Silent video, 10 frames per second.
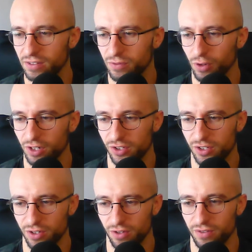for us
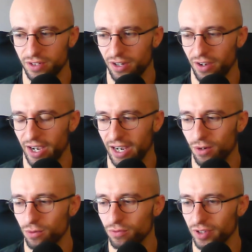to not, you know, hang
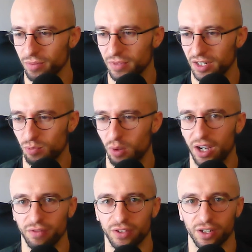out with him in
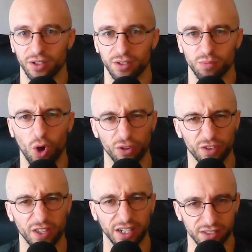spite of, you know, the odd
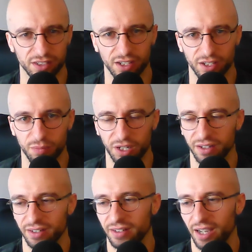things that had
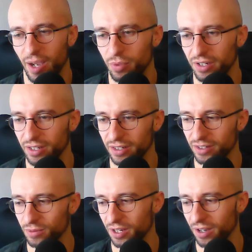begun happening and
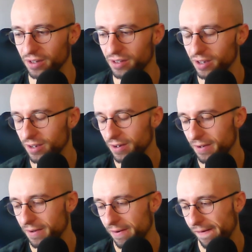that we'd heard.
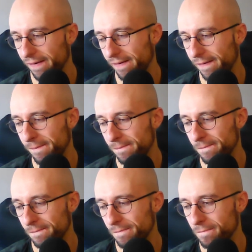
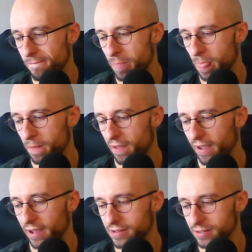Um,
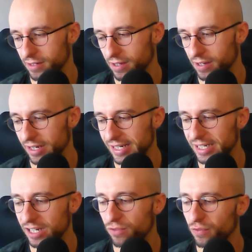and uh, it
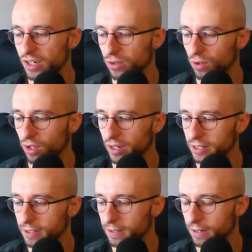did feel
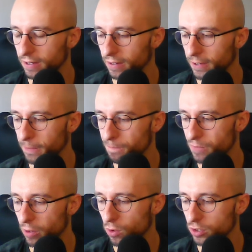like uh,
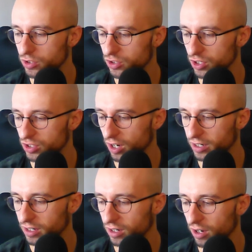there was just
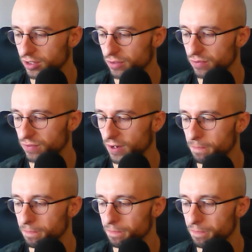like a kind of
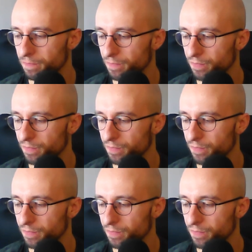um,